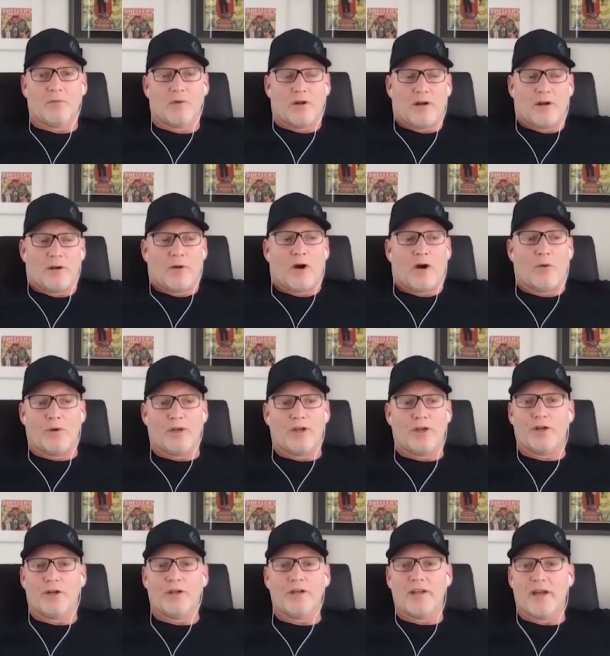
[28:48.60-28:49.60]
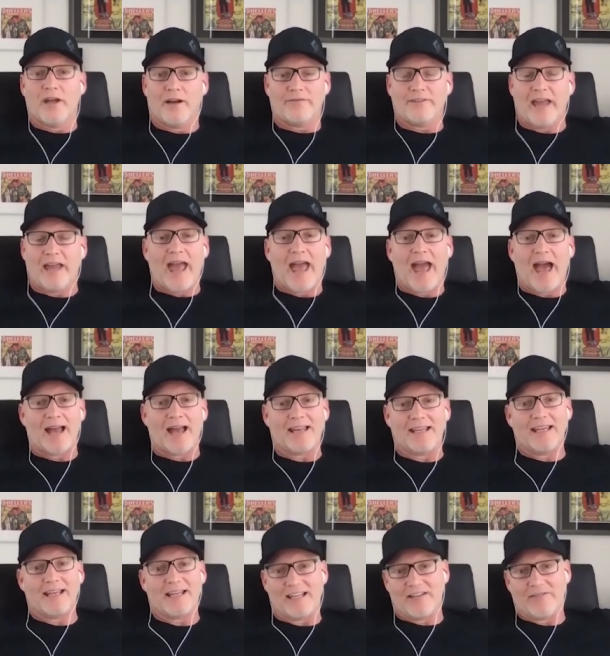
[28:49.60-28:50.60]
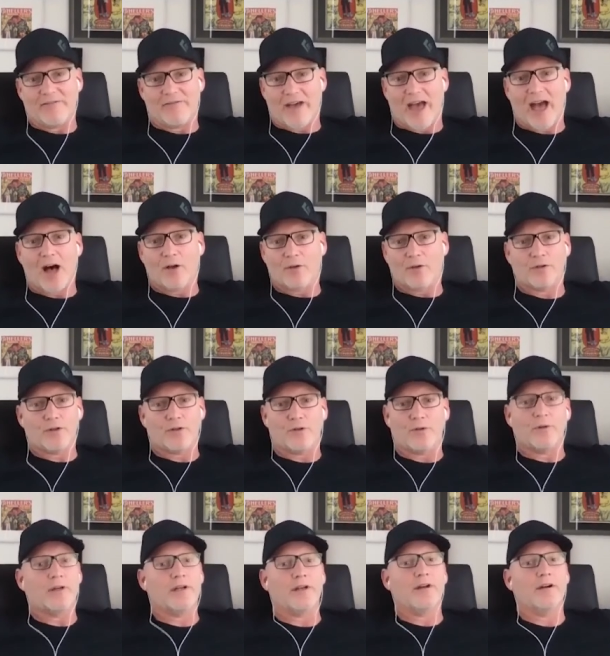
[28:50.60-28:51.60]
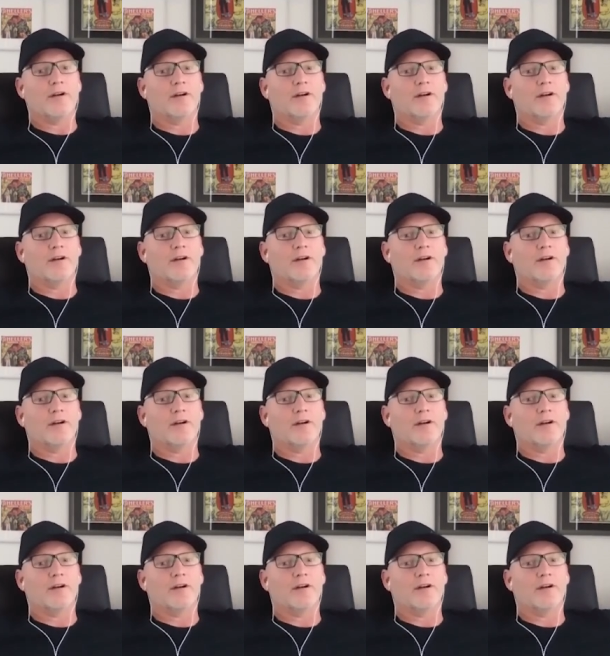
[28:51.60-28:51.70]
are we good enough to add any value here?